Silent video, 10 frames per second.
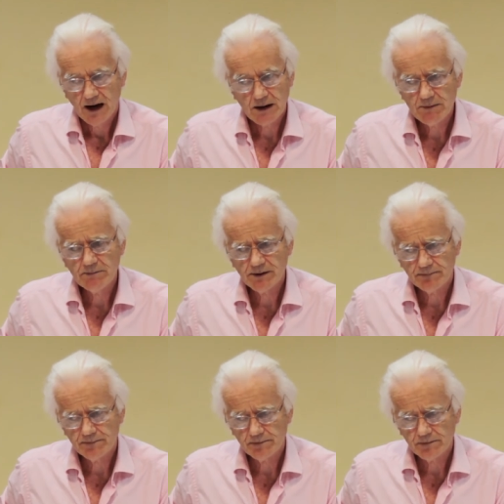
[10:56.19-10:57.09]
I
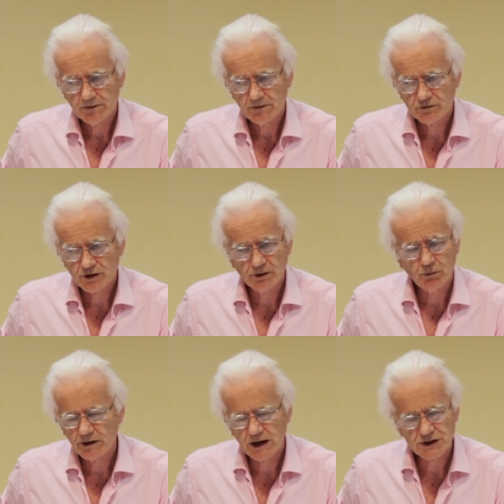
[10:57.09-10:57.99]
remember trying to
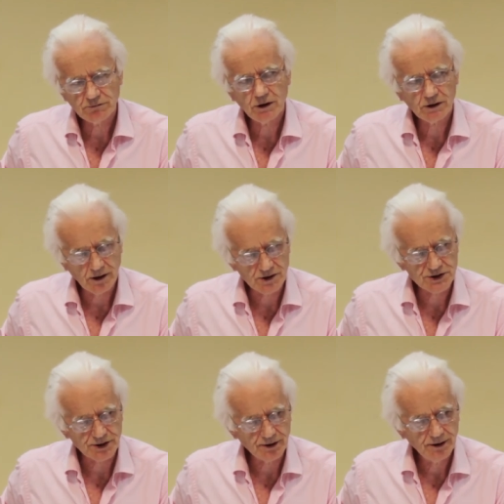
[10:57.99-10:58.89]
organise a rock
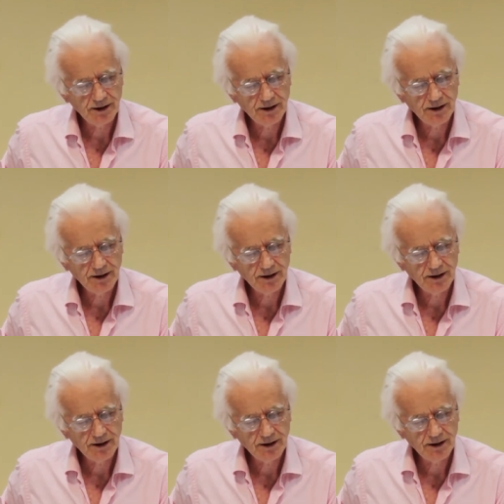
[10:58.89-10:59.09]
concert.